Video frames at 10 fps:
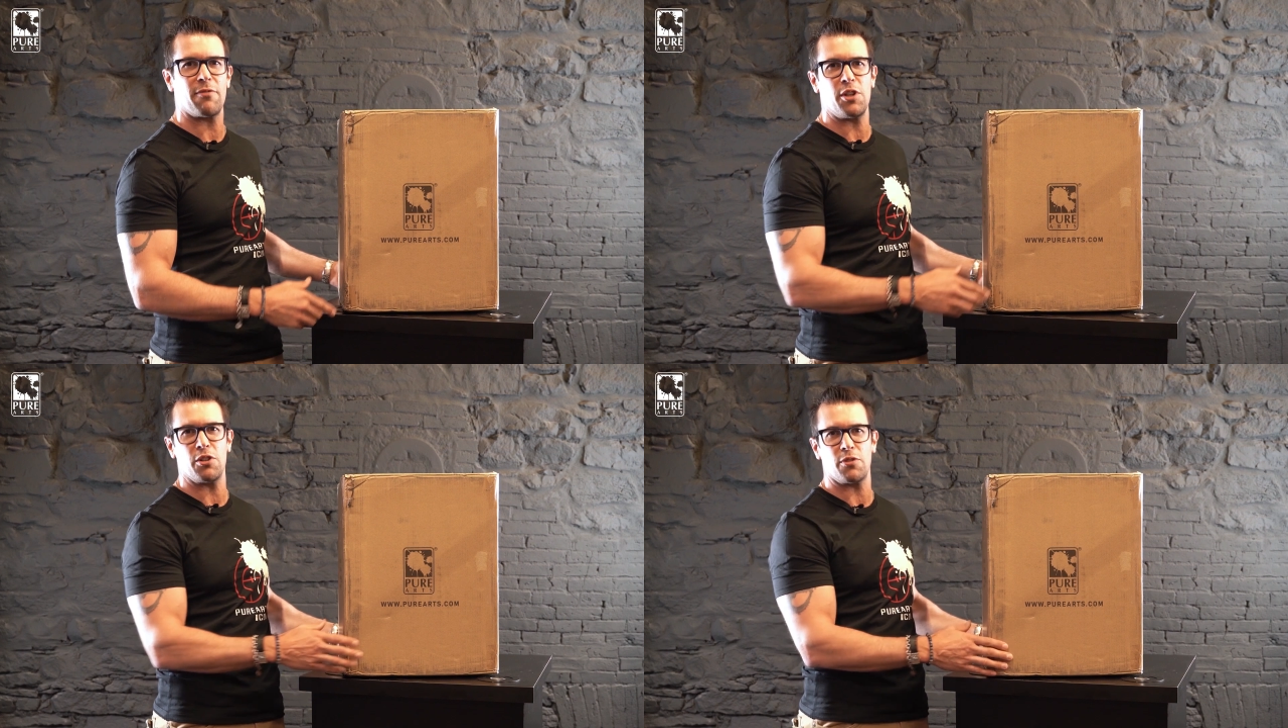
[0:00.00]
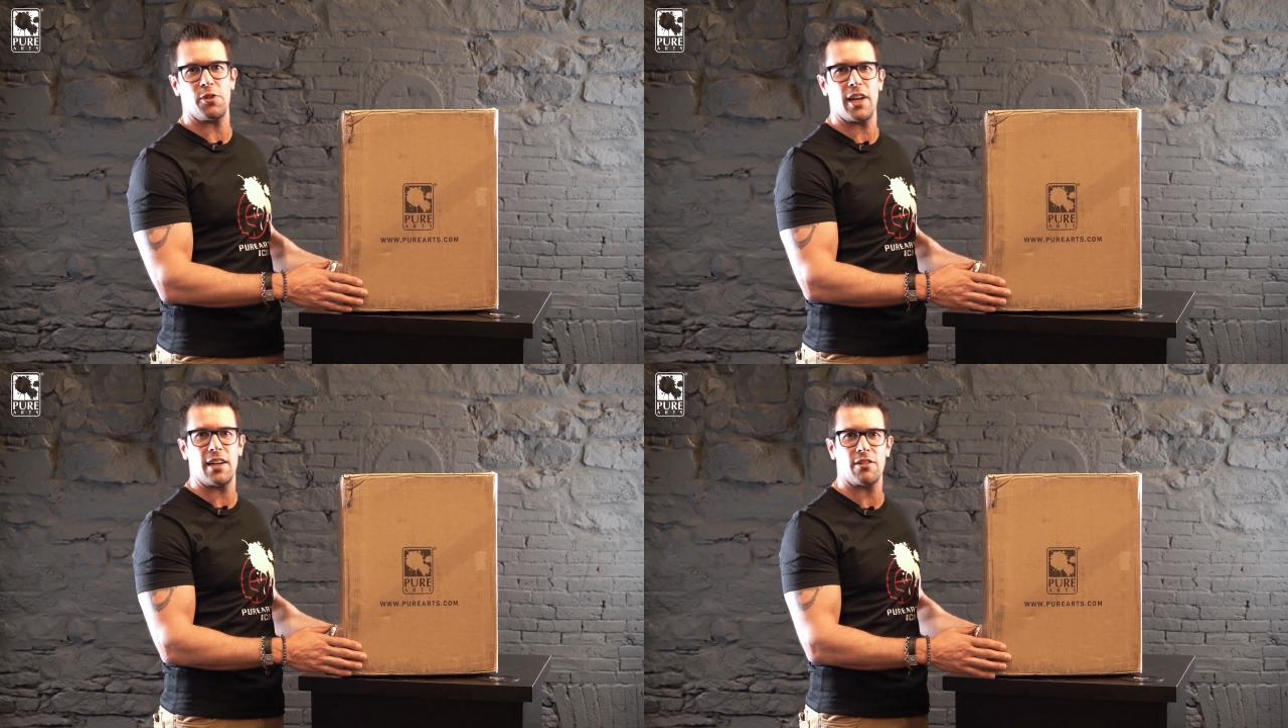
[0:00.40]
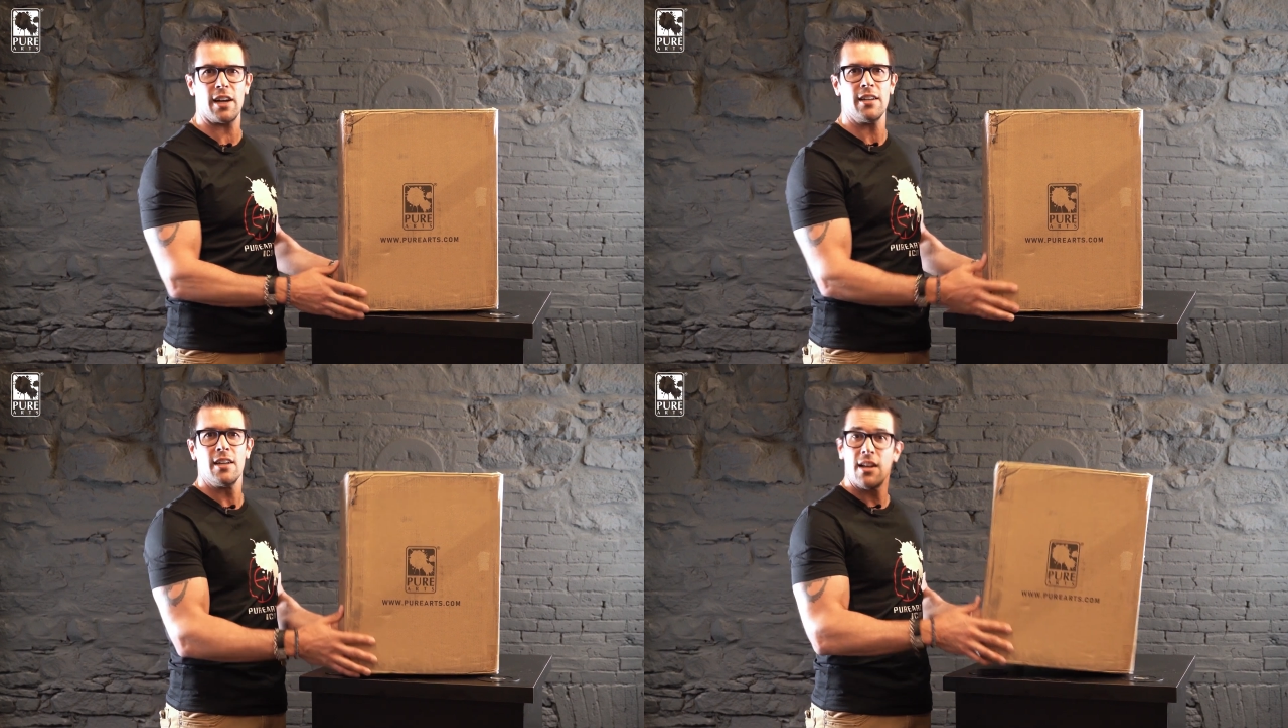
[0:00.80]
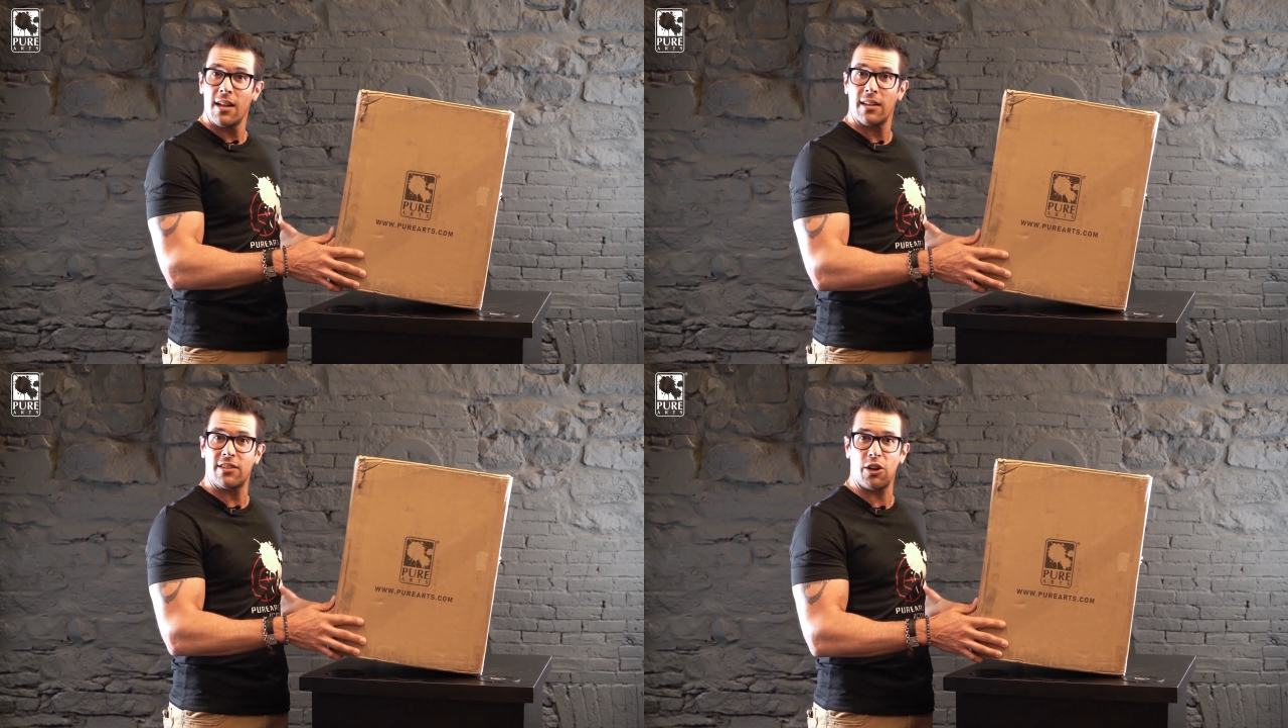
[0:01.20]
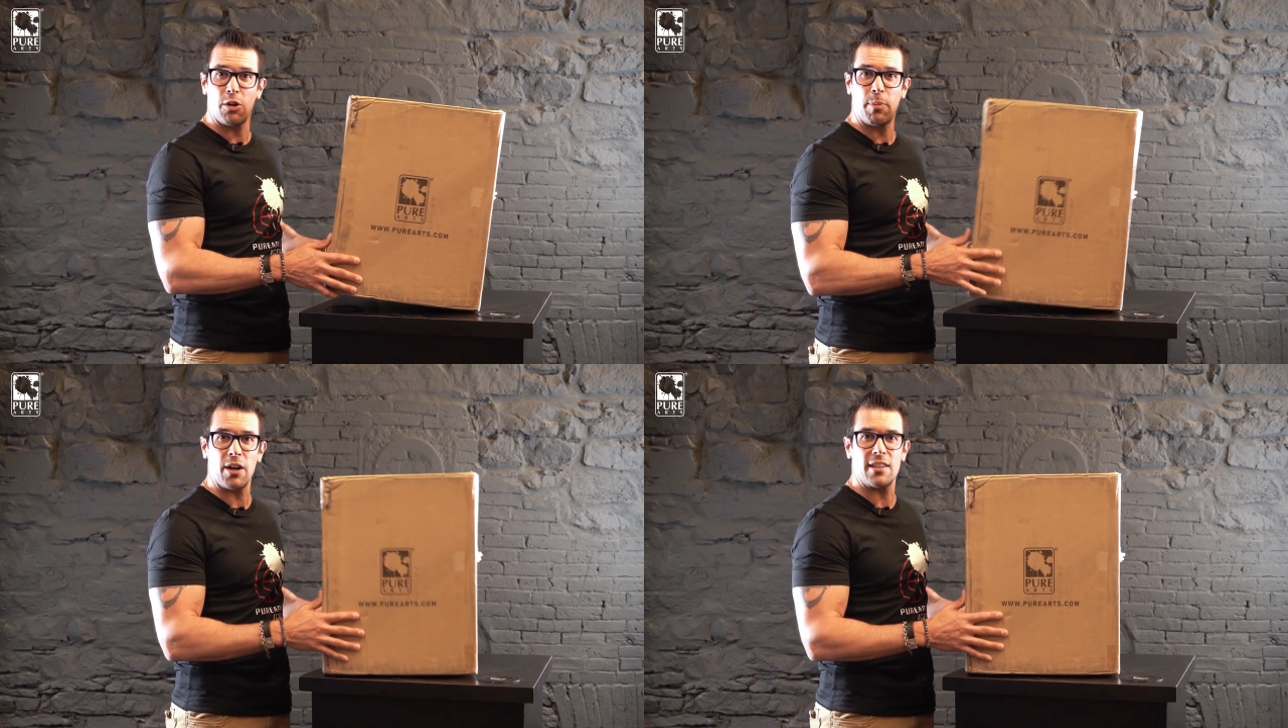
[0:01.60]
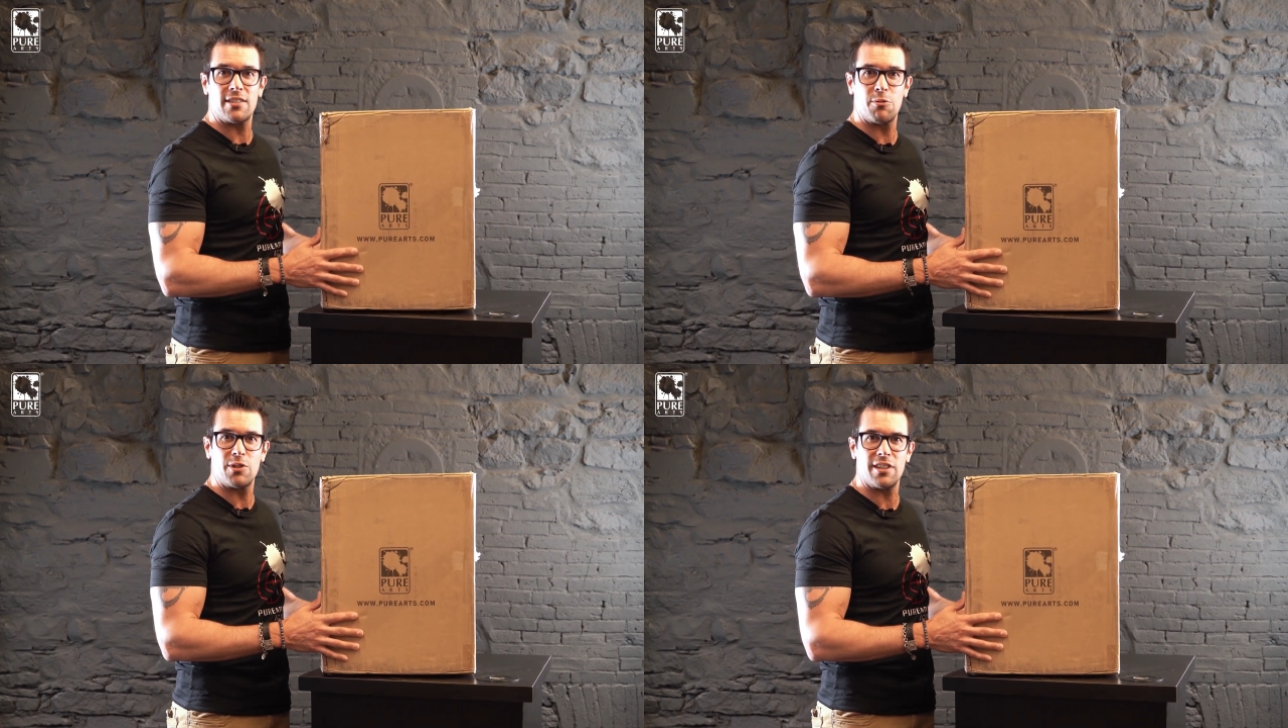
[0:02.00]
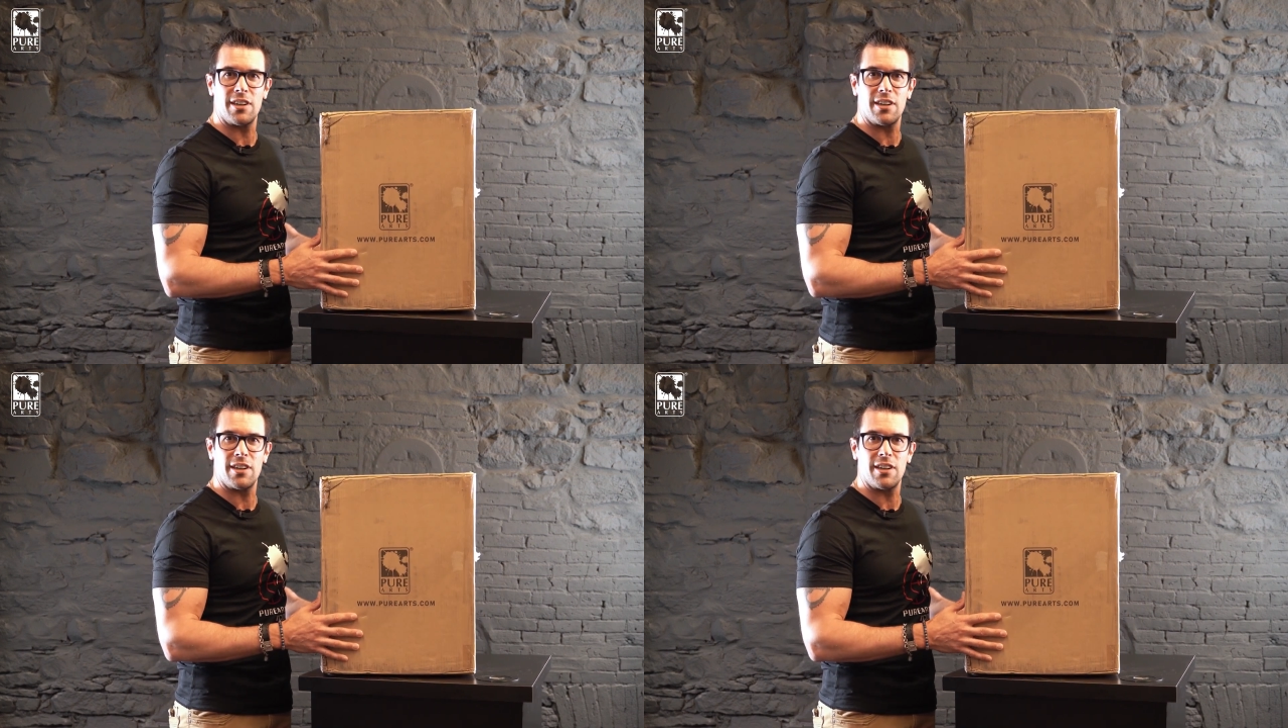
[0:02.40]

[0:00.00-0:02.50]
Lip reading: videos for you guys, right? Let's tear it apart, let's see what's in